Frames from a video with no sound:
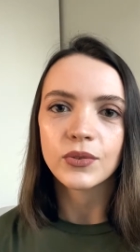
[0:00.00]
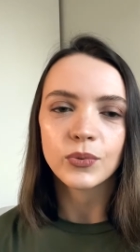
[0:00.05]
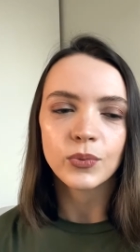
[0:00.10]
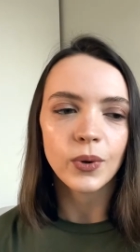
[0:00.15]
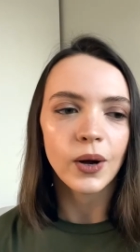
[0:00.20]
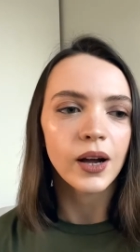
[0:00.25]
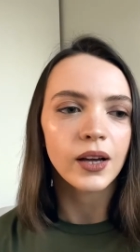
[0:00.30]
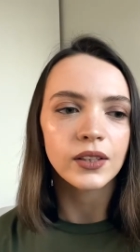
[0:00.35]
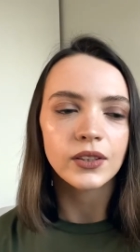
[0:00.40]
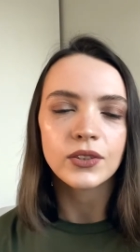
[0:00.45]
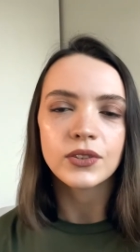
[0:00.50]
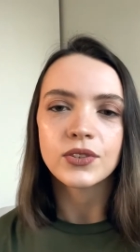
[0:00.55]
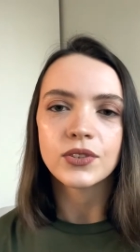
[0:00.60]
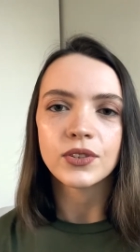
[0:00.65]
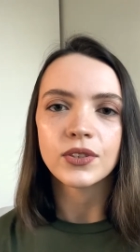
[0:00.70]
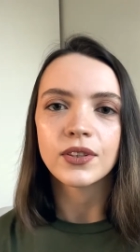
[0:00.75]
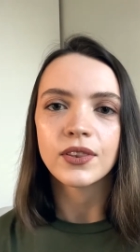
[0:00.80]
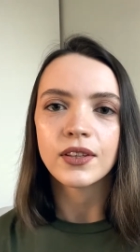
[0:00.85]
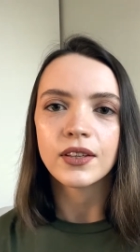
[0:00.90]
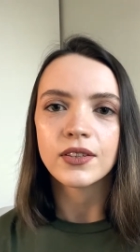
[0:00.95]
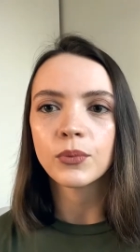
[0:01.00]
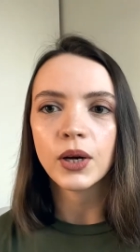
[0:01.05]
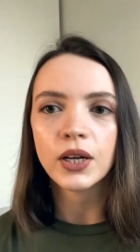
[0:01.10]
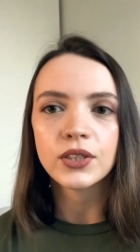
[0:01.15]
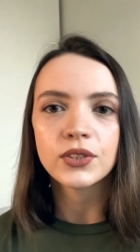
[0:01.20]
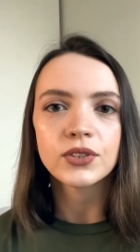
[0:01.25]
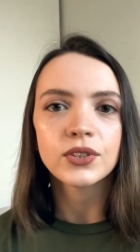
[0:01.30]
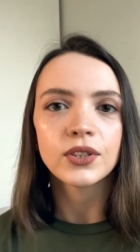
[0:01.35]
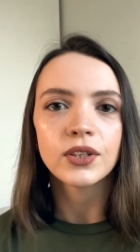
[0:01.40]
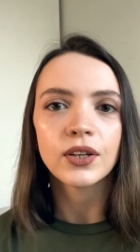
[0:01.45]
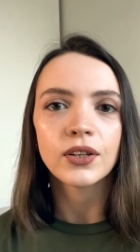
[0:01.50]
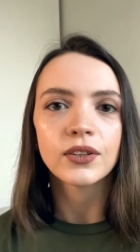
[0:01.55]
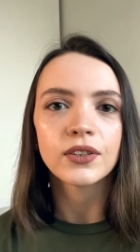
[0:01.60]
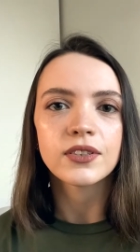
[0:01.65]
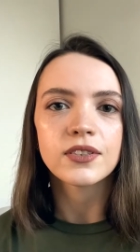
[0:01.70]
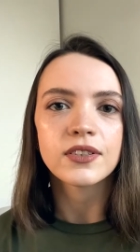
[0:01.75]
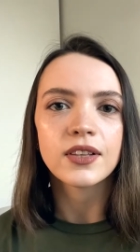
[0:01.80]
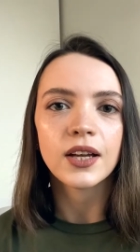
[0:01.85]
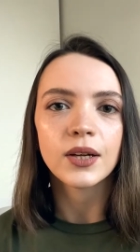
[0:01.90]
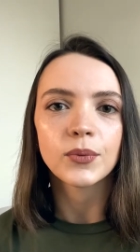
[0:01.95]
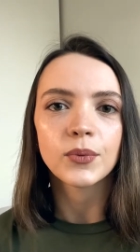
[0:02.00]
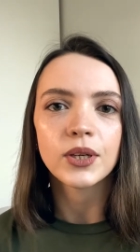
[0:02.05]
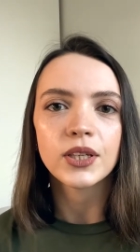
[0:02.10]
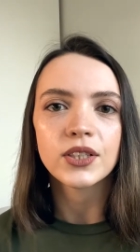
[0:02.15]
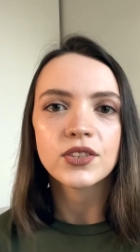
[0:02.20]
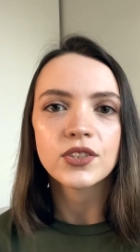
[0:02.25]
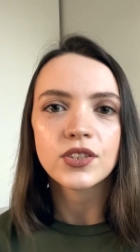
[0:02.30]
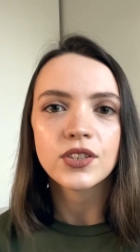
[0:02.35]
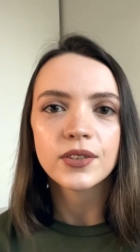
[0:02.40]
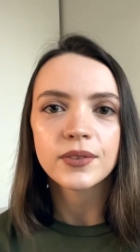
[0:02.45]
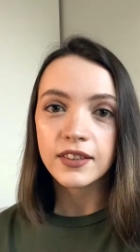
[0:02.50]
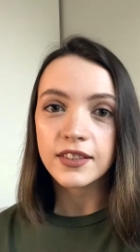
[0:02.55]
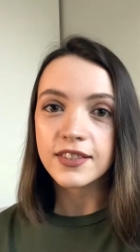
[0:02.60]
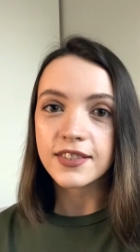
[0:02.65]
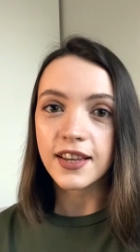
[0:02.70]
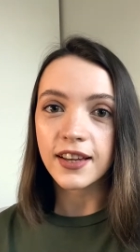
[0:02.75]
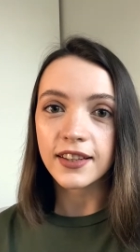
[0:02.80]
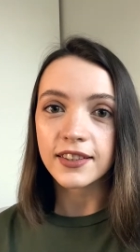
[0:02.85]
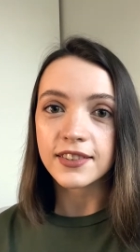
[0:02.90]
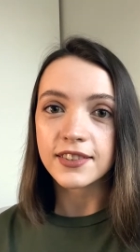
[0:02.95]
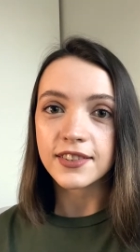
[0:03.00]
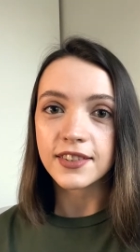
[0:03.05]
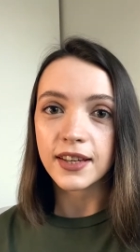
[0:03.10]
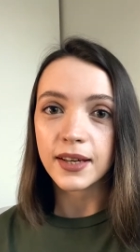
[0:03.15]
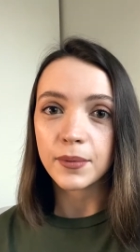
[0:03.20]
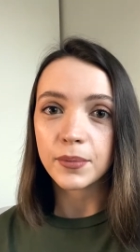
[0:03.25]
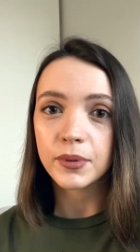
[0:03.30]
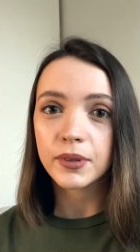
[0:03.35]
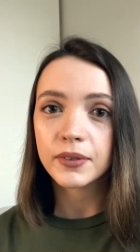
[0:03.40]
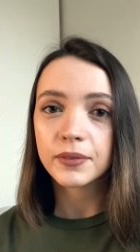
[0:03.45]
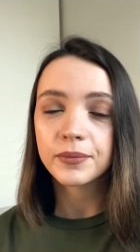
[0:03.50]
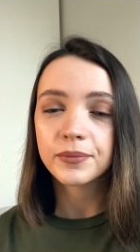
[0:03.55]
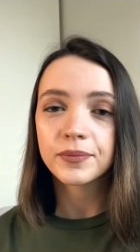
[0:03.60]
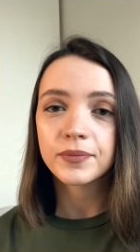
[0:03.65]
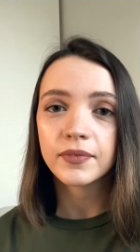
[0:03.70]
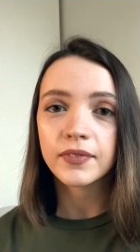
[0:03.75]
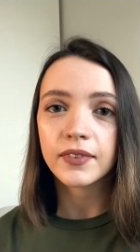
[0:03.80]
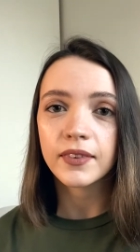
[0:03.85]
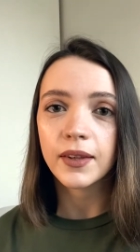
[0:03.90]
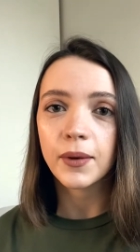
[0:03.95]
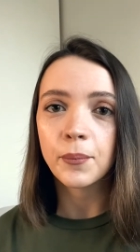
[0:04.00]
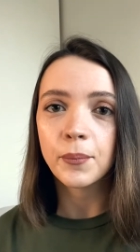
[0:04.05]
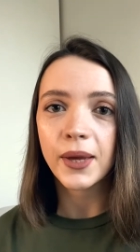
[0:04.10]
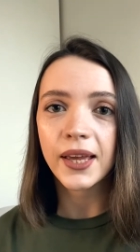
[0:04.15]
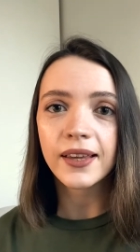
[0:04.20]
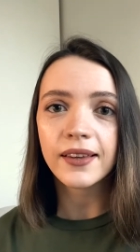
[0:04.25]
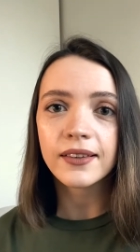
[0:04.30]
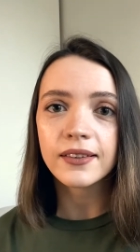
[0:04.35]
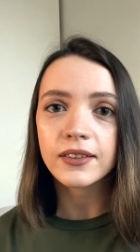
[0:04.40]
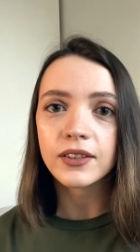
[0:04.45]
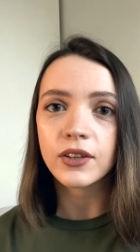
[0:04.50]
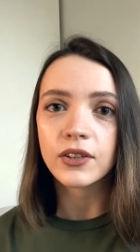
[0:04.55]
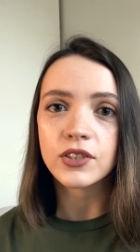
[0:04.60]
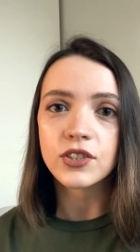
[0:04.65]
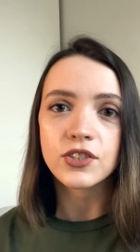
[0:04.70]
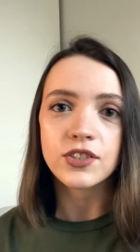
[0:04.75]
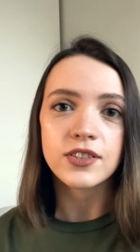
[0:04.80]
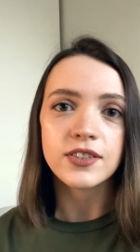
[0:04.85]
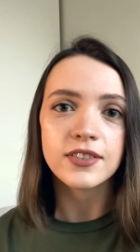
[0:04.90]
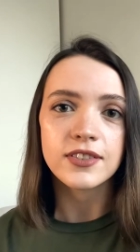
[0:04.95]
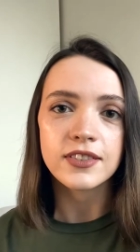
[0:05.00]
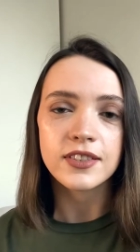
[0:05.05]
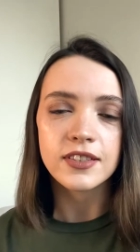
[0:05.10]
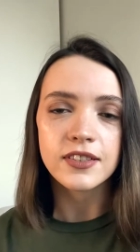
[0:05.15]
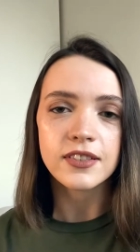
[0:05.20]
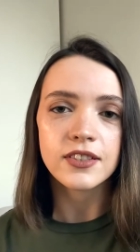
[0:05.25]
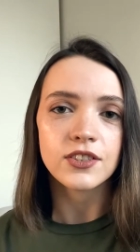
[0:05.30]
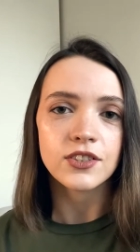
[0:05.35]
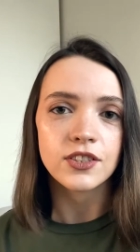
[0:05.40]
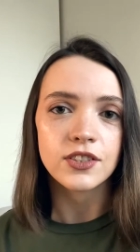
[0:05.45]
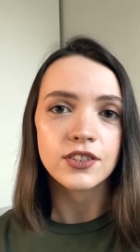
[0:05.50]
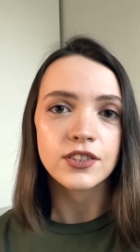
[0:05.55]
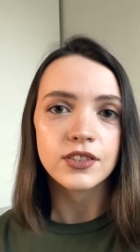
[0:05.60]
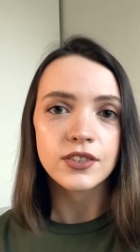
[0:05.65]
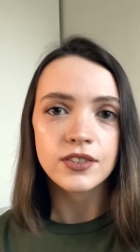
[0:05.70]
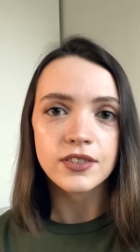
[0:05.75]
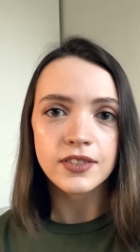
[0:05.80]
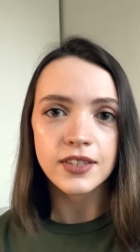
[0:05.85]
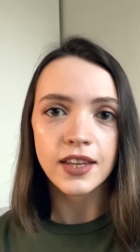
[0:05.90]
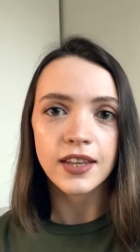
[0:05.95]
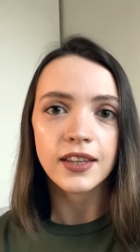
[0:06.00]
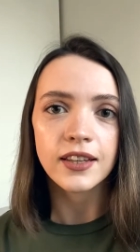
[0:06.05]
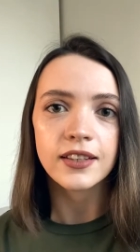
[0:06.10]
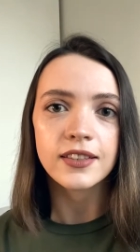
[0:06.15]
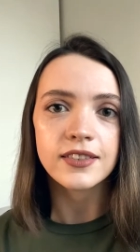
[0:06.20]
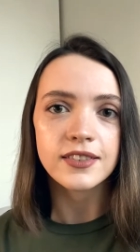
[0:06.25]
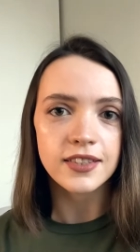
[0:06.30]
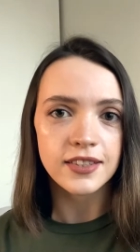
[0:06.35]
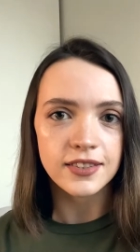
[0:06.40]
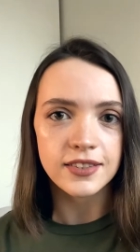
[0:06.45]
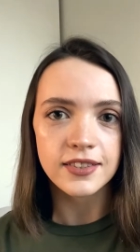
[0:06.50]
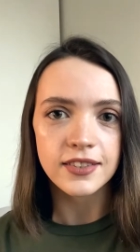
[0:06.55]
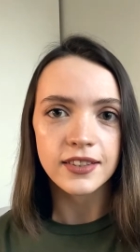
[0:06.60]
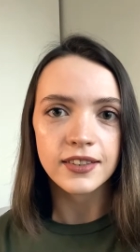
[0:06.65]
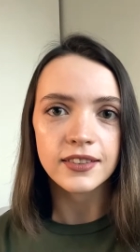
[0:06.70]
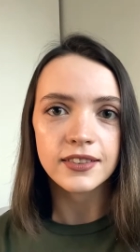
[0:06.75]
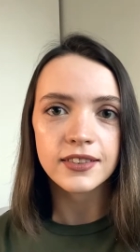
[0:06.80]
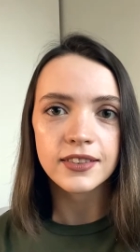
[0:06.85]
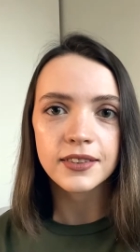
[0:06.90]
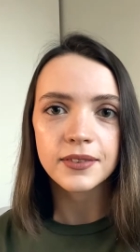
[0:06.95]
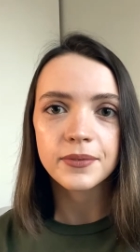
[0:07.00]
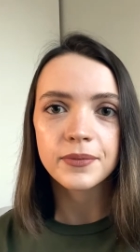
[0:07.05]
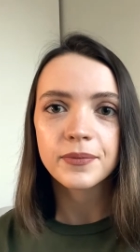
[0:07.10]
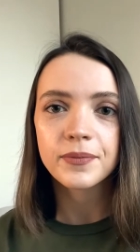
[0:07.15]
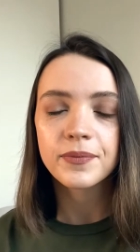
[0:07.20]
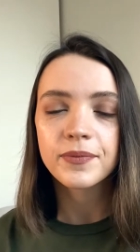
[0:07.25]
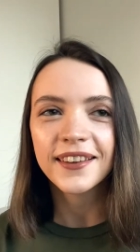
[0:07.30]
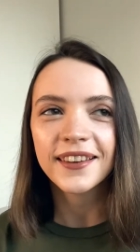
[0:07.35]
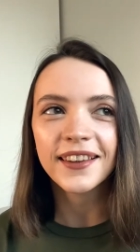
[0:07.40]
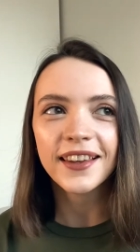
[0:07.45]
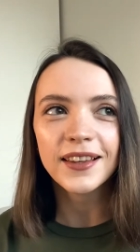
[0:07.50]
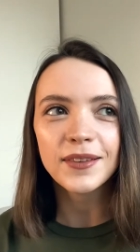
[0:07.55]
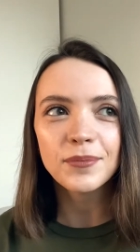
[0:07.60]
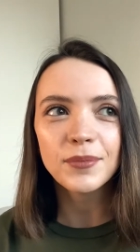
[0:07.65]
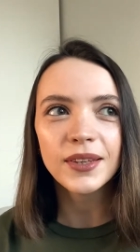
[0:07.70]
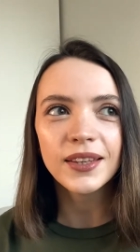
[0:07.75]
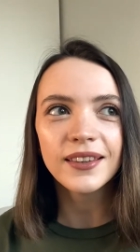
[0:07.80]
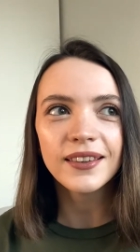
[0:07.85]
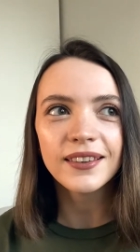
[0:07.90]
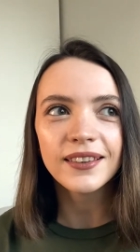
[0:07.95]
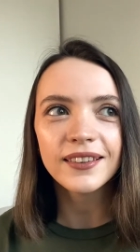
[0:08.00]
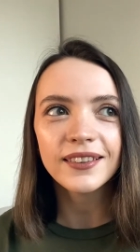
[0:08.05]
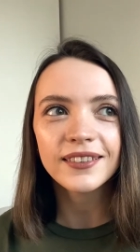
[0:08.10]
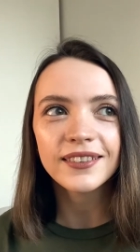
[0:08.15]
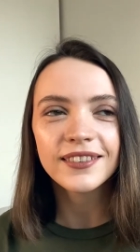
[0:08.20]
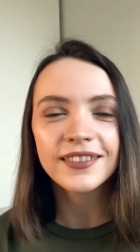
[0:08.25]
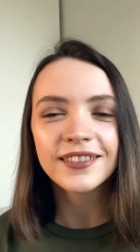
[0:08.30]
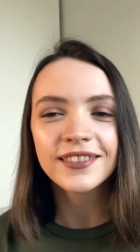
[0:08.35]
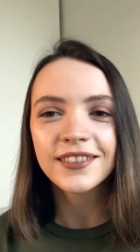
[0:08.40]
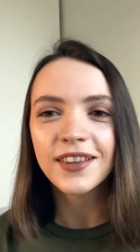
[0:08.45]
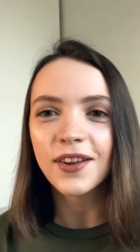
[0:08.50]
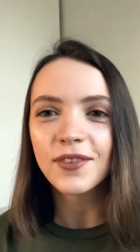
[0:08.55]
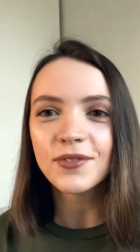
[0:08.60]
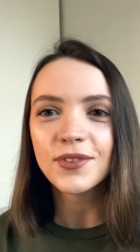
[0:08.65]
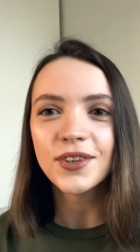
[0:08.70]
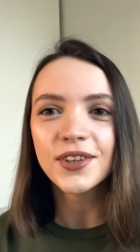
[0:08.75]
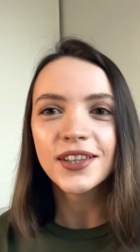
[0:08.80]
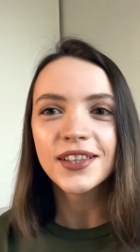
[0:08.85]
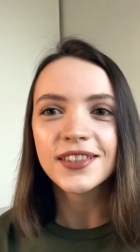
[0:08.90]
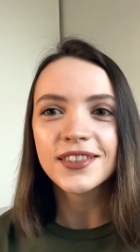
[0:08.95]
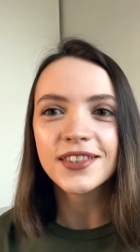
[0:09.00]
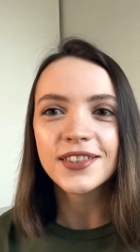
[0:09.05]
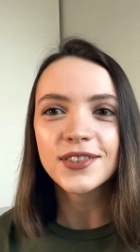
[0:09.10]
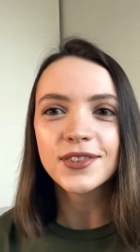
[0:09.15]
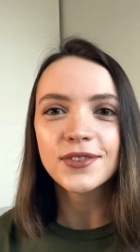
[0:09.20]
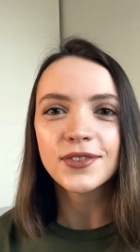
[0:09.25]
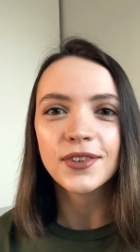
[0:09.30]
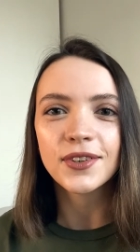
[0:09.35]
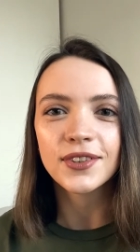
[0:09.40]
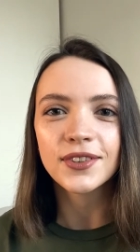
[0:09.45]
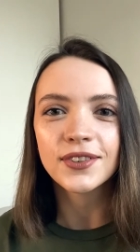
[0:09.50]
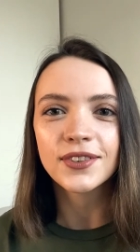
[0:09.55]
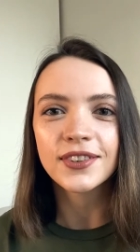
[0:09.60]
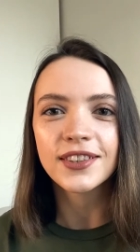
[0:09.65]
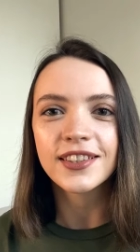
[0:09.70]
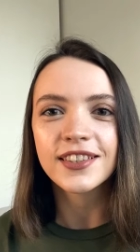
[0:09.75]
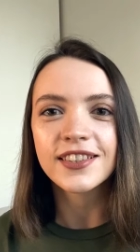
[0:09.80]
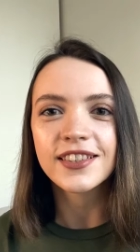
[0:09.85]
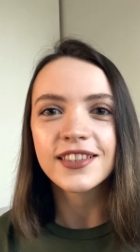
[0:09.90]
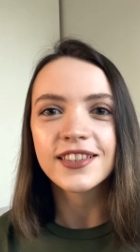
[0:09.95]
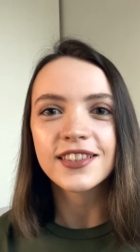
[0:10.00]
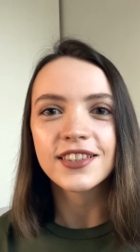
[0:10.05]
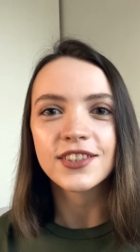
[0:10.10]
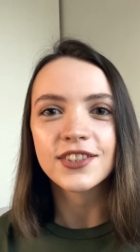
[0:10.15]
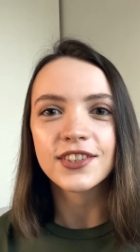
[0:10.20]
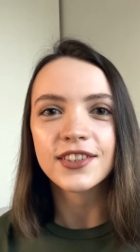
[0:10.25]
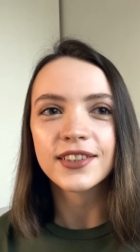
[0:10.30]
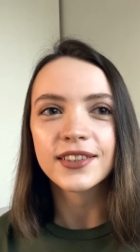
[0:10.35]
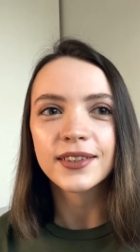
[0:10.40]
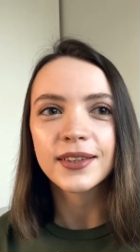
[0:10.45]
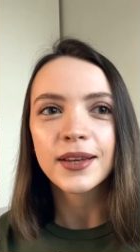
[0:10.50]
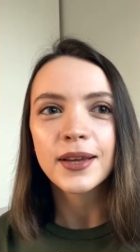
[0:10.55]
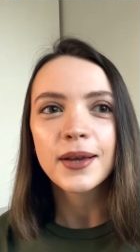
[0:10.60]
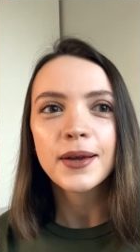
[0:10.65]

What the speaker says: Why you're doing this? Why do you learn this language? The second step, make a conscious decision to stay consistent. It can be not very easy to follow this decision,